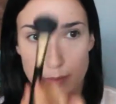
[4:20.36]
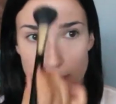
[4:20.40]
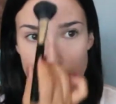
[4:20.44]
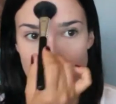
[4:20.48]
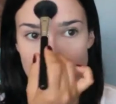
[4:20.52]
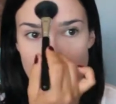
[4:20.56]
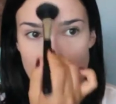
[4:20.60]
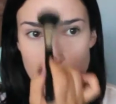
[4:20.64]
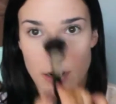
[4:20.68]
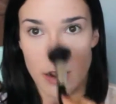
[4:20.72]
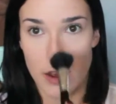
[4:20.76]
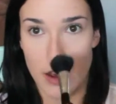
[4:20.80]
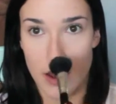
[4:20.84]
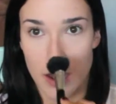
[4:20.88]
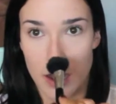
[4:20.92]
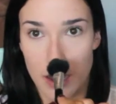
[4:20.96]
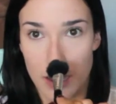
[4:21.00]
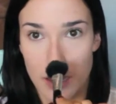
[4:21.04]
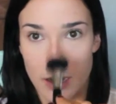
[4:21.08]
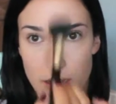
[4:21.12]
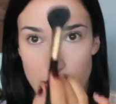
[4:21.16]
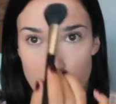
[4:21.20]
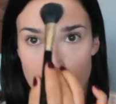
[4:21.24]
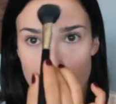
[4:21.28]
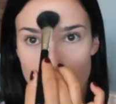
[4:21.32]
putting it
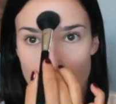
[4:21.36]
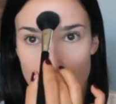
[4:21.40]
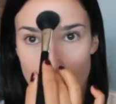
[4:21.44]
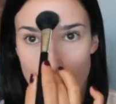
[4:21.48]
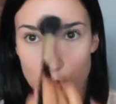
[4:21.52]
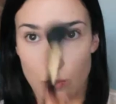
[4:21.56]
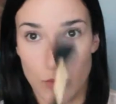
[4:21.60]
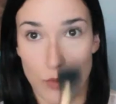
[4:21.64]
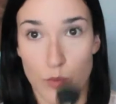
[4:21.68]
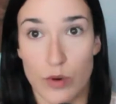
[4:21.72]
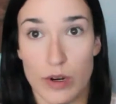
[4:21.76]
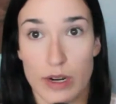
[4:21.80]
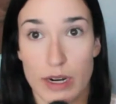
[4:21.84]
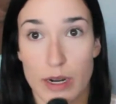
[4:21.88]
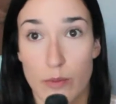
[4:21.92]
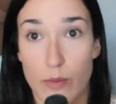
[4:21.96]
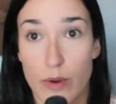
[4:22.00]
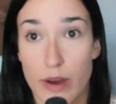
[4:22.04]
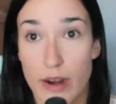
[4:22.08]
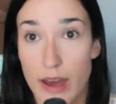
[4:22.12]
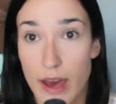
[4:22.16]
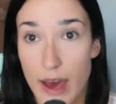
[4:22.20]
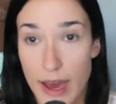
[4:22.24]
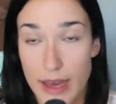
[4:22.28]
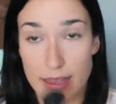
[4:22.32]
on where I want
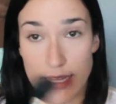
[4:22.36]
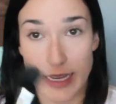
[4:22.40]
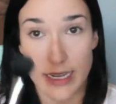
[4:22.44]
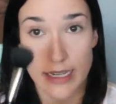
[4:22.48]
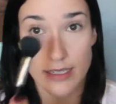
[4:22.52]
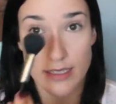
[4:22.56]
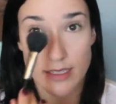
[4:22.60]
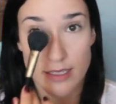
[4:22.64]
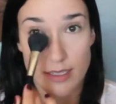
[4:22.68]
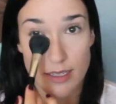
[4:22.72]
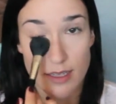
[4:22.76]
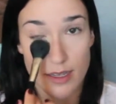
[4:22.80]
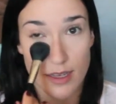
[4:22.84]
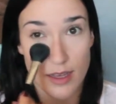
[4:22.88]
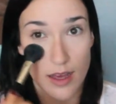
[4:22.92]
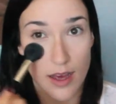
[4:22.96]
to highlight,